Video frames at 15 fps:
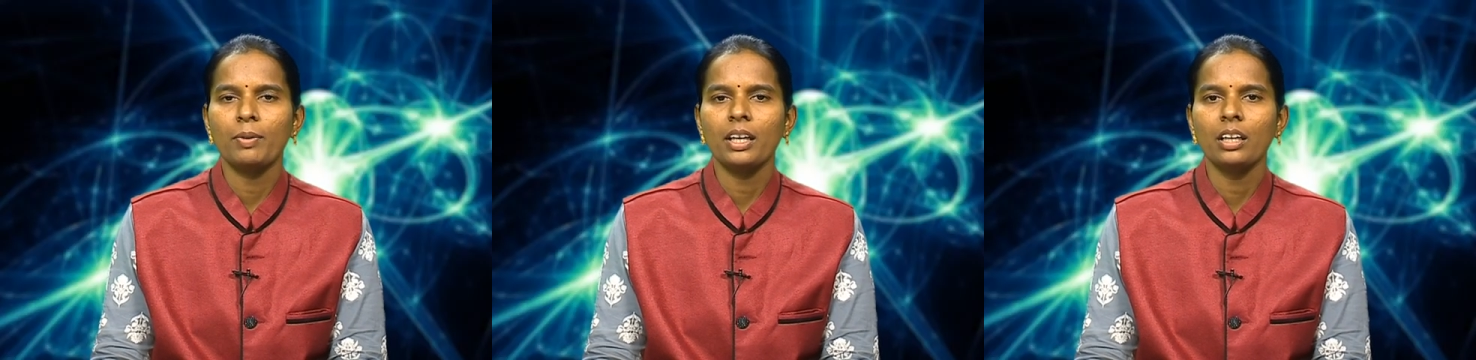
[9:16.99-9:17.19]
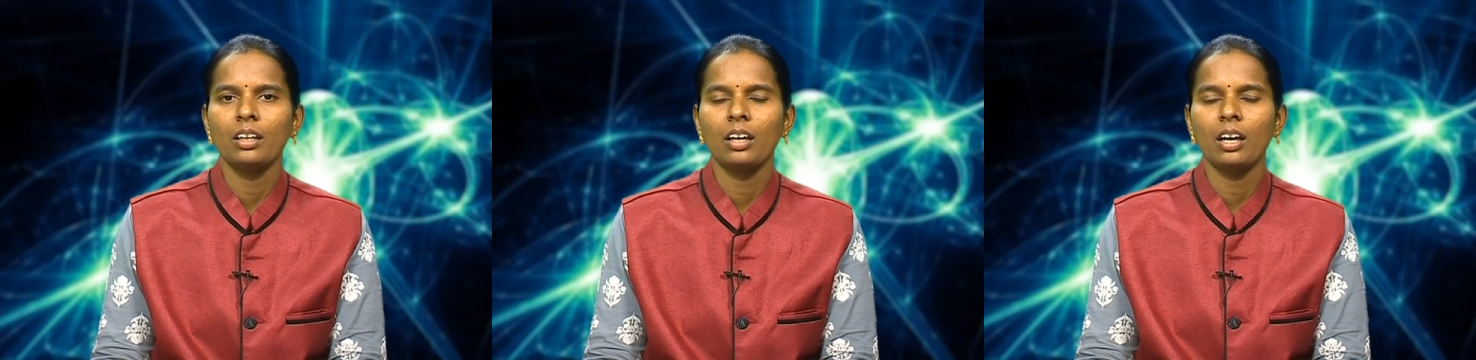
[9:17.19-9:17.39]

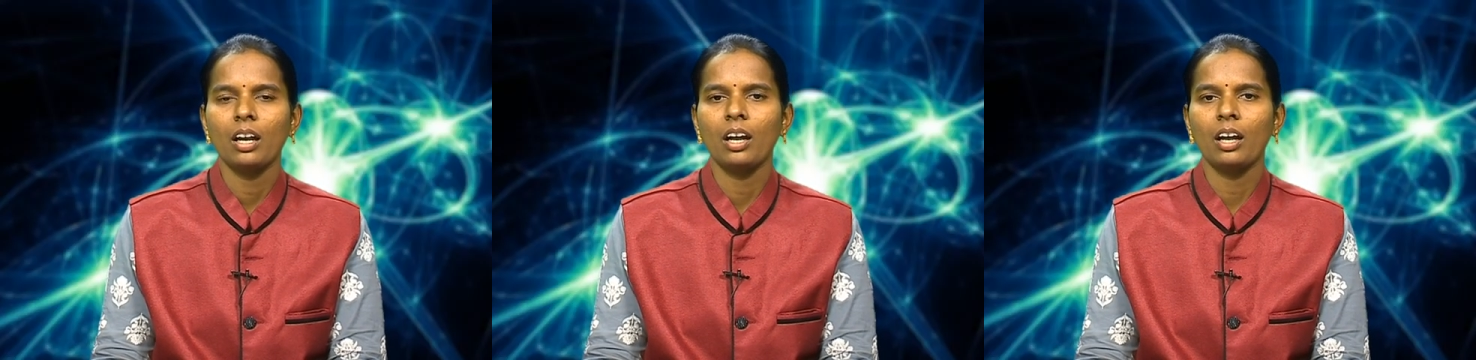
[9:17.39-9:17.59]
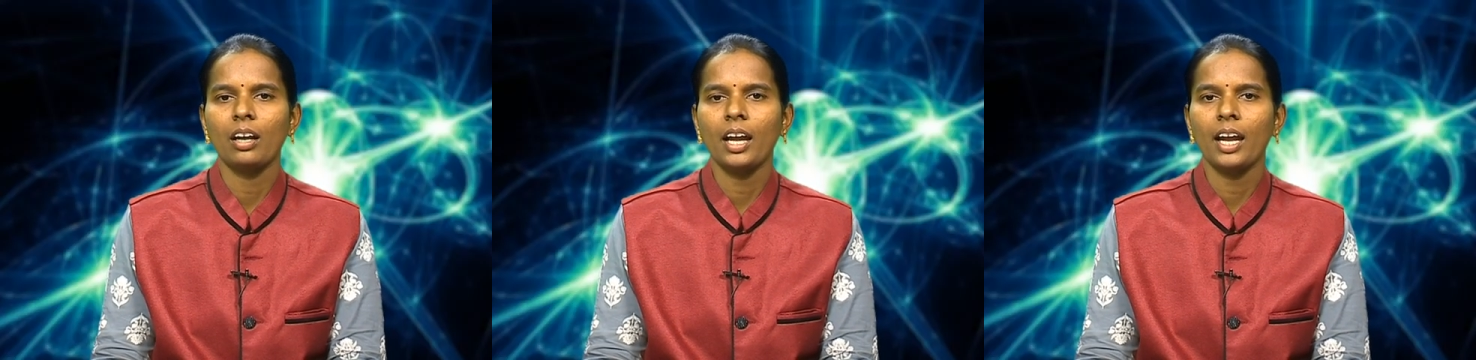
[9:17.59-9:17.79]
by
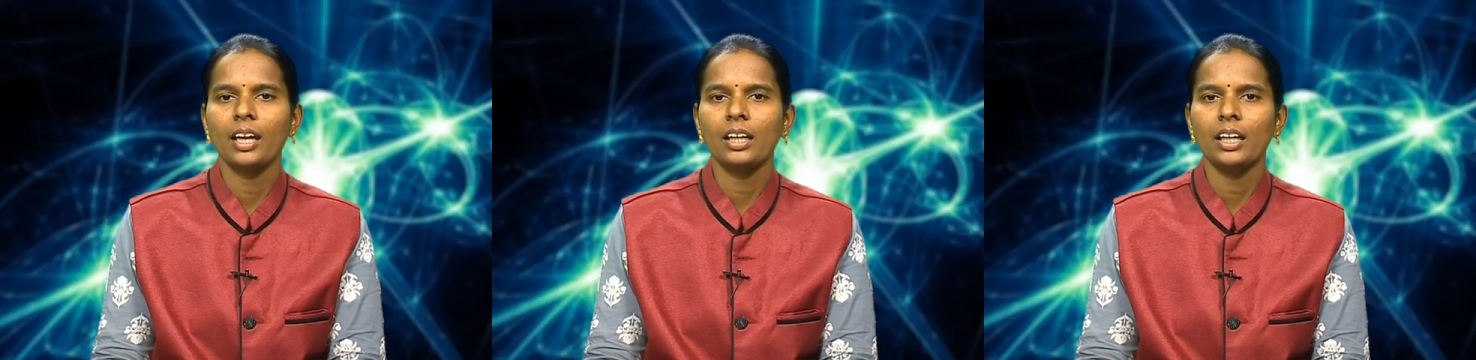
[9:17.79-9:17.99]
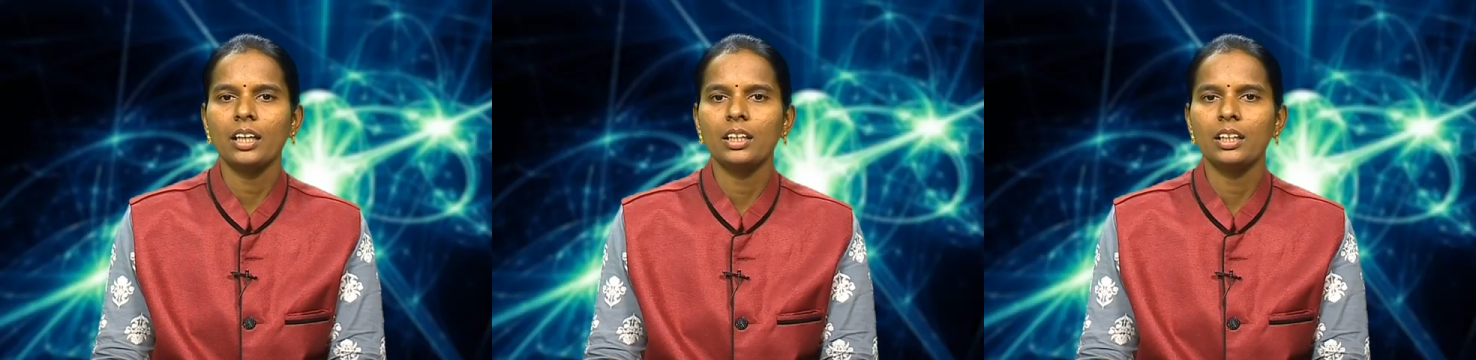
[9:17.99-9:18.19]
r
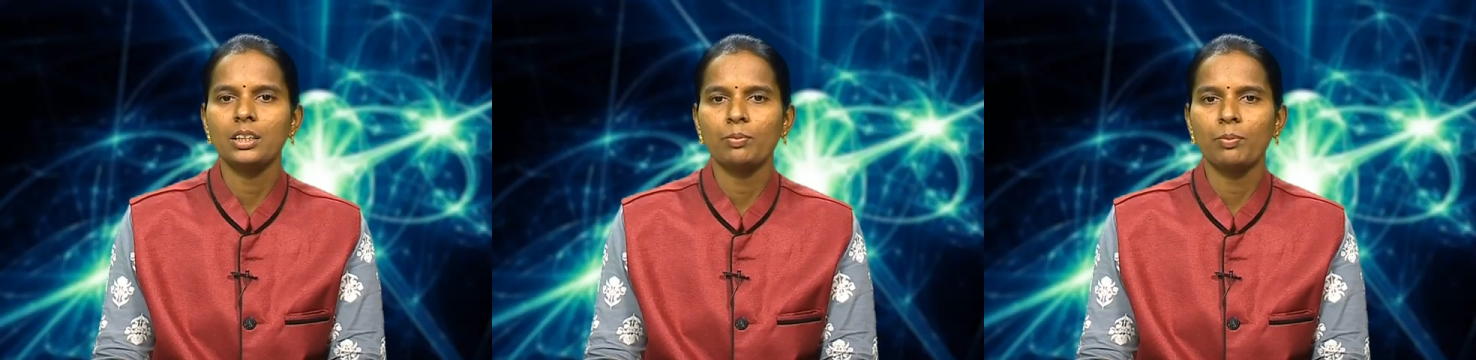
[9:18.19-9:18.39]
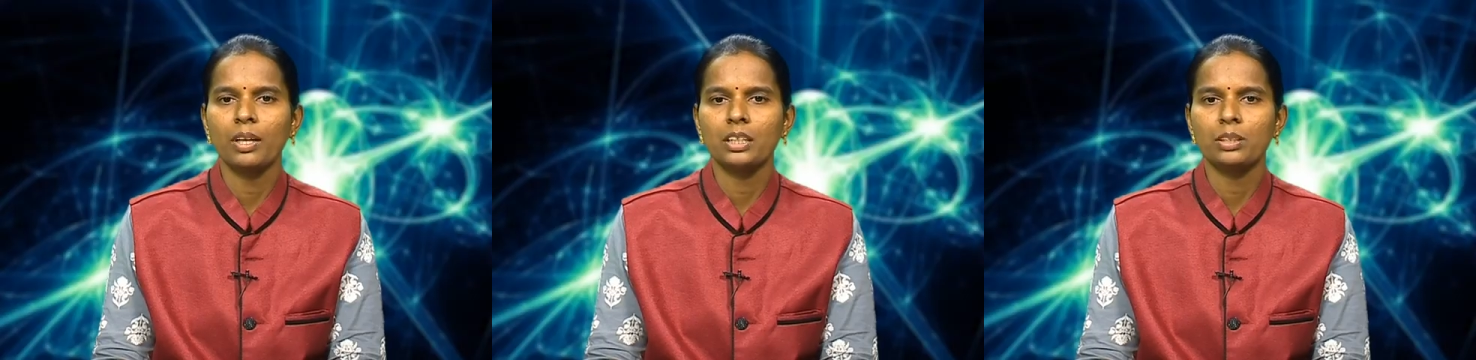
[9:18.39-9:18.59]
angular
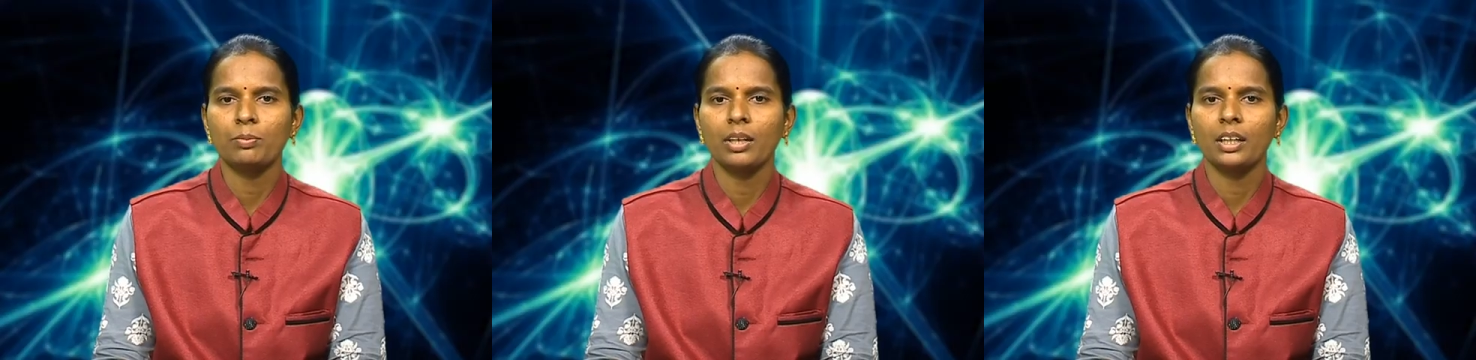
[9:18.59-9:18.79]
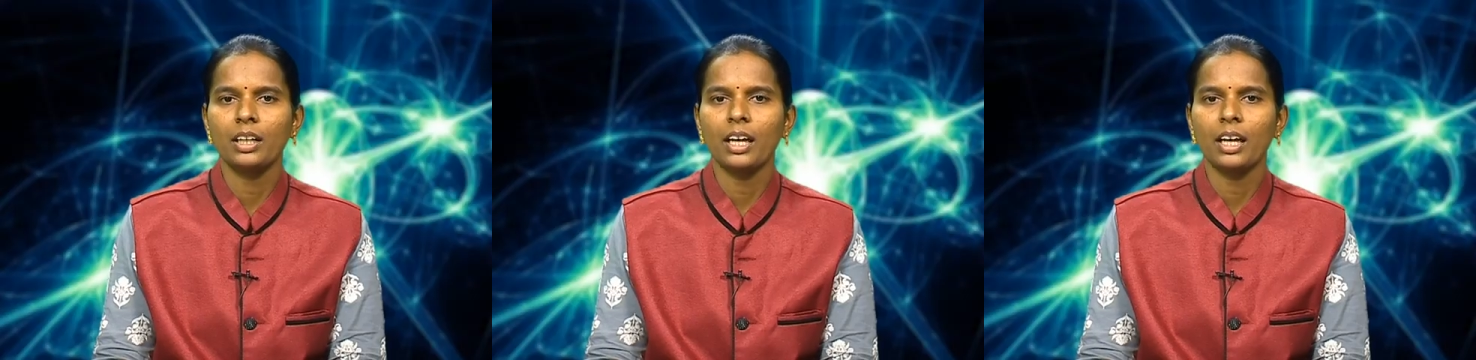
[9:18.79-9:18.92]
displacement